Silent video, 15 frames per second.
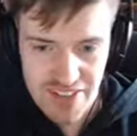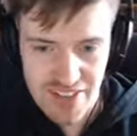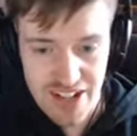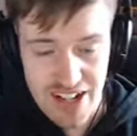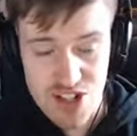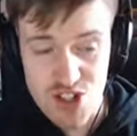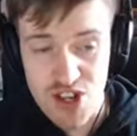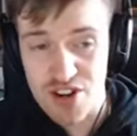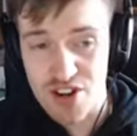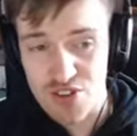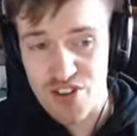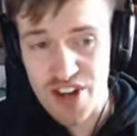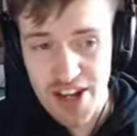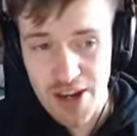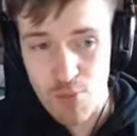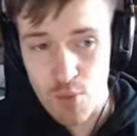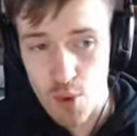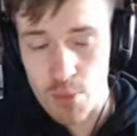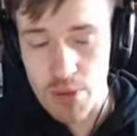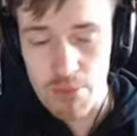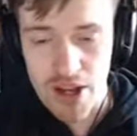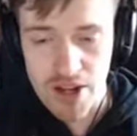Like I said, I think it
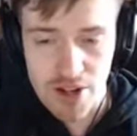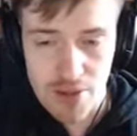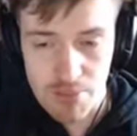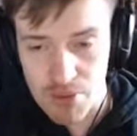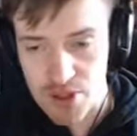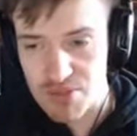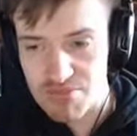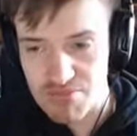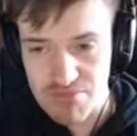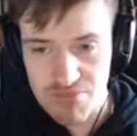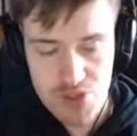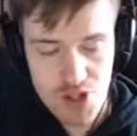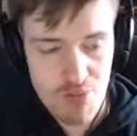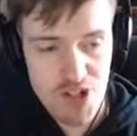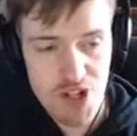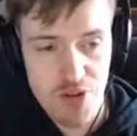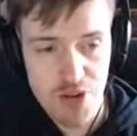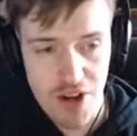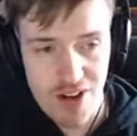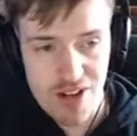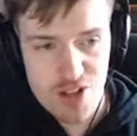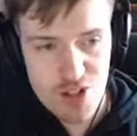will be better, but it's up to you
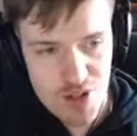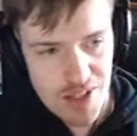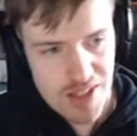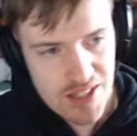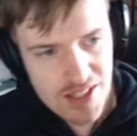guys.